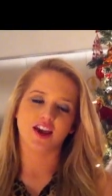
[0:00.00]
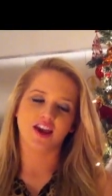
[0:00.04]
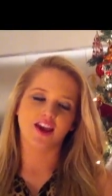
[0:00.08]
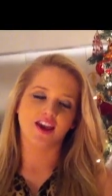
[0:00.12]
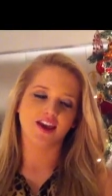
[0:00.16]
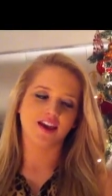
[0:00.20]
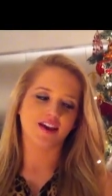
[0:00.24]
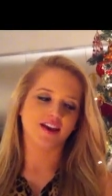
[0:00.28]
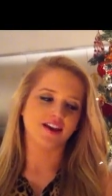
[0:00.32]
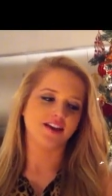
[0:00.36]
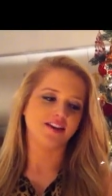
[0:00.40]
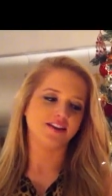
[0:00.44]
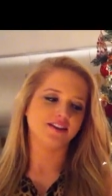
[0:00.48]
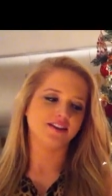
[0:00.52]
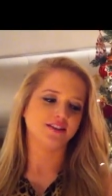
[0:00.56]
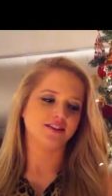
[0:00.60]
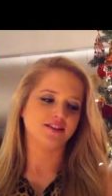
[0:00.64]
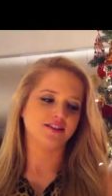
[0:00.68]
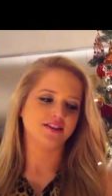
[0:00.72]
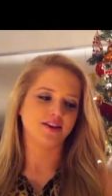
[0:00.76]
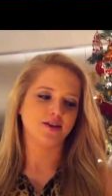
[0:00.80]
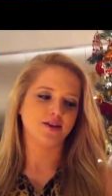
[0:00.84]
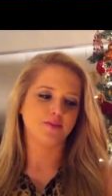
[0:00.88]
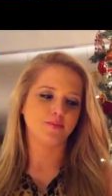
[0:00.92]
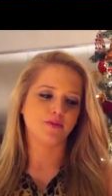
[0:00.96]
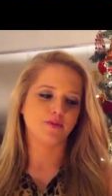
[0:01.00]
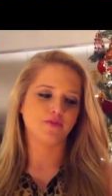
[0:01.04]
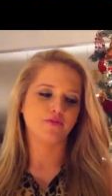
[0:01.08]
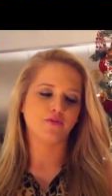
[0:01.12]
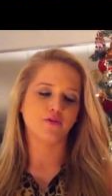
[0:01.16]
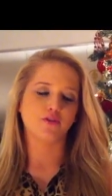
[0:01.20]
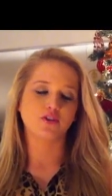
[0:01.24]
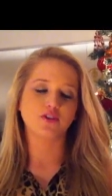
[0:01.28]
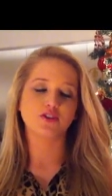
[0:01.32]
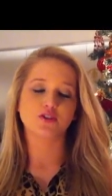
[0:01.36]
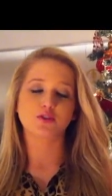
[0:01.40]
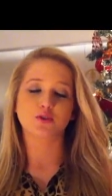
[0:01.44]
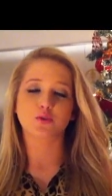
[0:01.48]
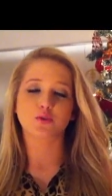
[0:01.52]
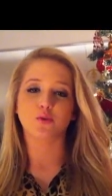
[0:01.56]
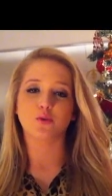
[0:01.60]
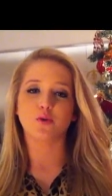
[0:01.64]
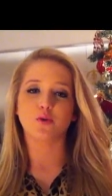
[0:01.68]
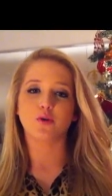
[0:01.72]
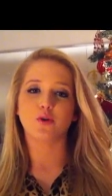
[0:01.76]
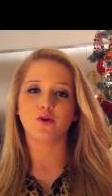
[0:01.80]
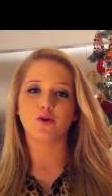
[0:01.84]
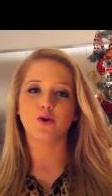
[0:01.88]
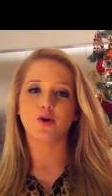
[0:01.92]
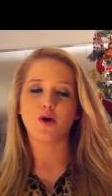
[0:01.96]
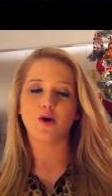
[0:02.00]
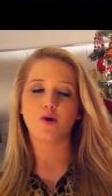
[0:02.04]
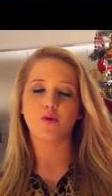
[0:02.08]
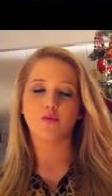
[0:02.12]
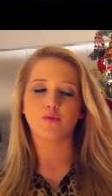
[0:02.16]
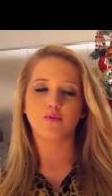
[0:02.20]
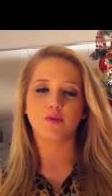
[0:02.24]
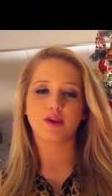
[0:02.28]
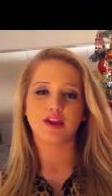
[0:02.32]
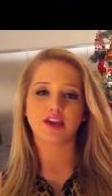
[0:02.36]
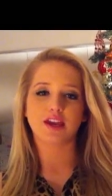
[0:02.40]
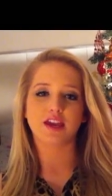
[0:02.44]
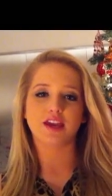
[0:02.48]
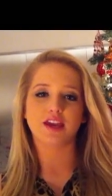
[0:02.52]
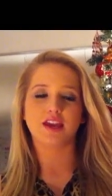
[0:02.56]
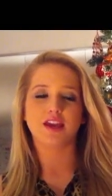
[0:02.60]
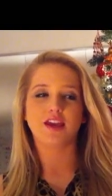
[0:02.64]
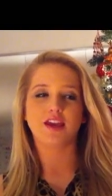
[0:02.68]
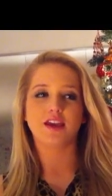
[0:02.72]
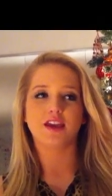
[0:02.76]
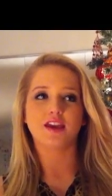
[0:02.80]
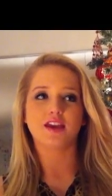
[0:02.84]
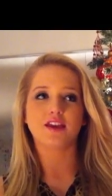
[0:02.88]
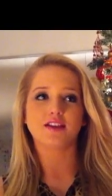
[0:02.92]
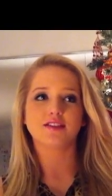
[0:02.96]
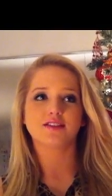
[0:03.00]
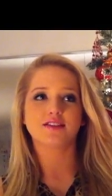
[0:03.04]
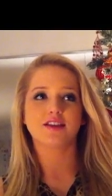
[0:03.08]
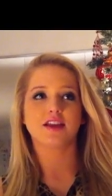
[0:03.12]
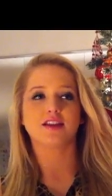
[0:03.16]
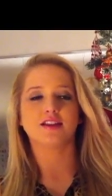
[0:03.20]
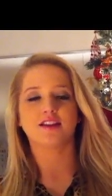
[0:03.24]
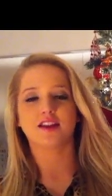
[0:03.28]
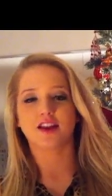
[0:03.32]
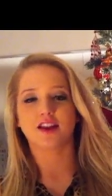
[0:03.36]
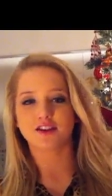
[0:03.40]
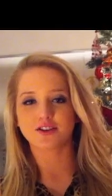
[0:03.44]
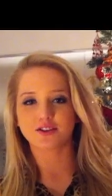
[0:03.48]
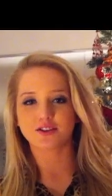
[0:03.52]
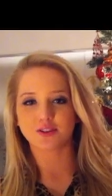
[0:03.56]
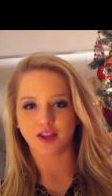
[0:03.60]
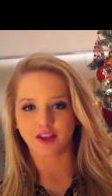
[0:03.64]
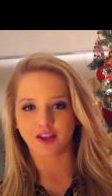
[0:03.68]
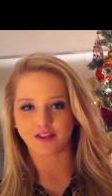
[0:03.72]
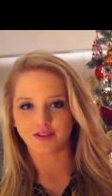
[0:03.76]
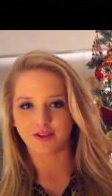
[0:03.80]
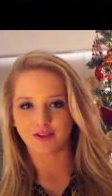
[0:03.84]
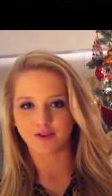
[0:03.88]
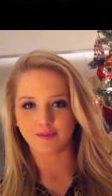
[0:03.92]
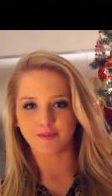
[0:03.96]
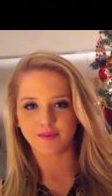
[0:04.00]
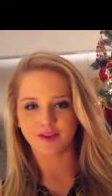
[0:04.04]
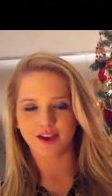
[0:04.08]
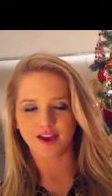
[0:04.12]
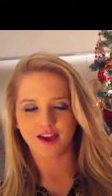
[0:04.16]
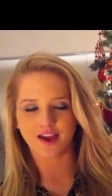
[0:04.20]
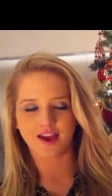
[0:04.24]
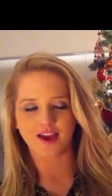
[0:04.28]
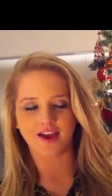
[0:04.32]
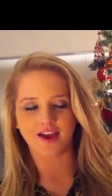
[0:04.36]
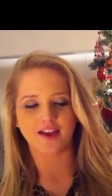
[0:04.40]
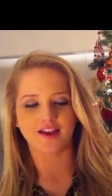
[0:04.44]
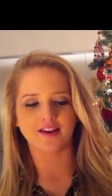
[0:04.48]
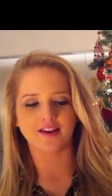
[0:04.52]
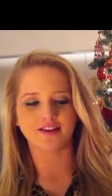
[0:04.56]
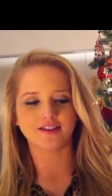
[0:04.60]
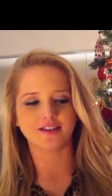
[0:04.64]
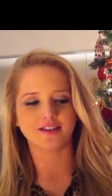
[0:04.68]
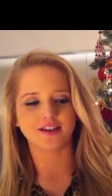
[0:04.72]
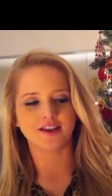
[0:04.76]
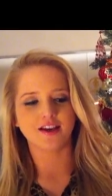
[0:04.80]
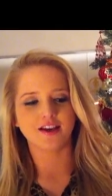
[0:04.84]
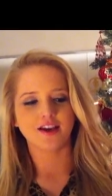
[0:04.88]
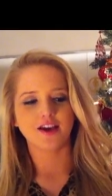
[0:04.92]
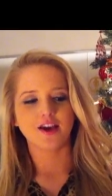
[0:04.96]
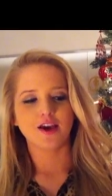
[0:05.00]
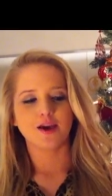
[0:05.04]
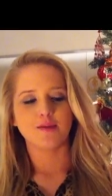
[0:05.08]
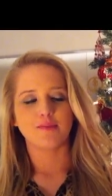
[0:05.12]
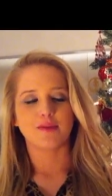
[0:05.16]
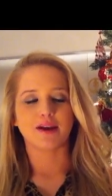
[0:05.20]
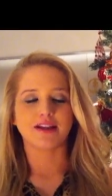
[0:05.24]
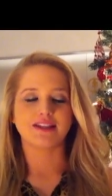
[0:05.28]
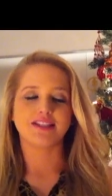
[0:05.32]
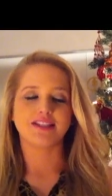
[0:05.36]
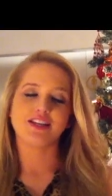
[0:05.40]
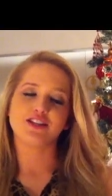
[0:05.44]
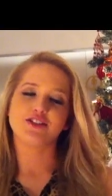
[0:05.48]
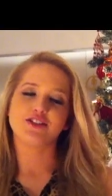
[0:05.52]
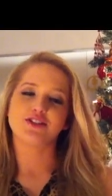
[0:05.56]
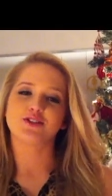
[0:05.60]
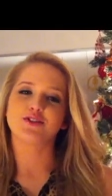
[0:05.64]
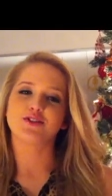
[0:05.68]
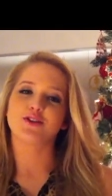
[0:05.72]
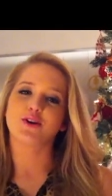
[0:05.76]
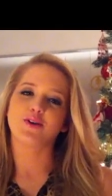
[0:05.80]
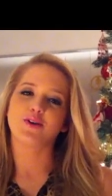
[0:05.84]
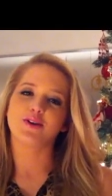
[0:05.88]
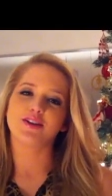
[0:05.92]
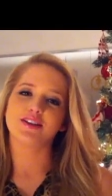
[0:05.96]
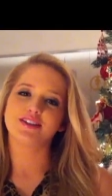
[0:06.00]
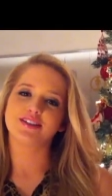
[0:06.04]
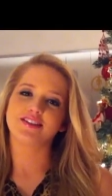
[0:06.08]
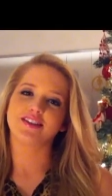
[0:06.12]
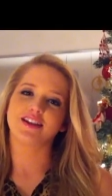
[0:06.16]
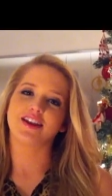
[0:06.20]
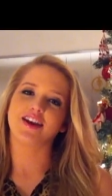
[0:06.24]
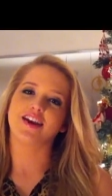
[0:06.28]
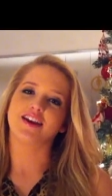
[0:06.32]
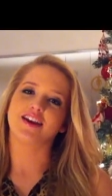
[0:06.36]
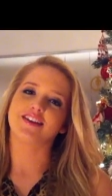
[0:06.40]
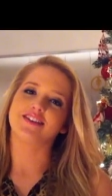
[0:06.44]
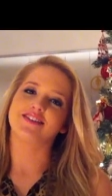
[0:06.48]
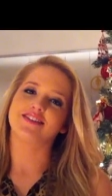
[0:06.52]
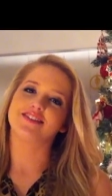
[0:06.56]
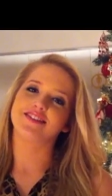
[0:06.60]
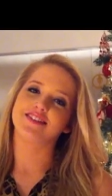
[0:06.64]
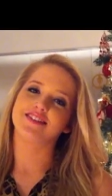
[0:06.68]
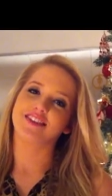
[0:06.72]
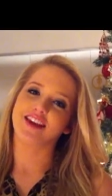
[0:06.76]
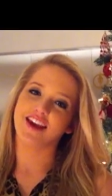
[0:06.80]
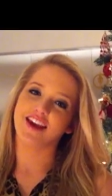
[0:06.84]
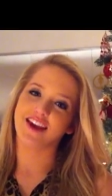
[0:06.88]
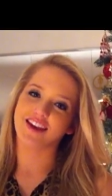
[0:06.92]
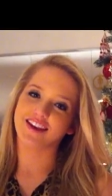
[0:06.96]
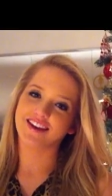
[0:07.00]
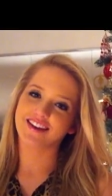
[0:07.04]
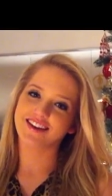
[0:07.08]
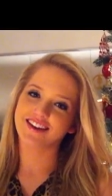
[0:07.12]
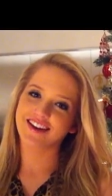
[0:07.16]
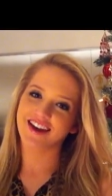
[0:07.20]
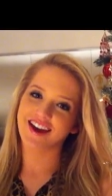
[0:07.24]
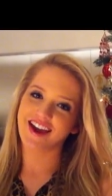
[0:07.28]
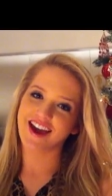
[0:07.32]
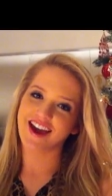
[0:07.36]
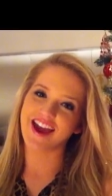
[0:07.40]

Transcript: and uh, before school, we sang the national anthem, and my teacher noticed that I could sing,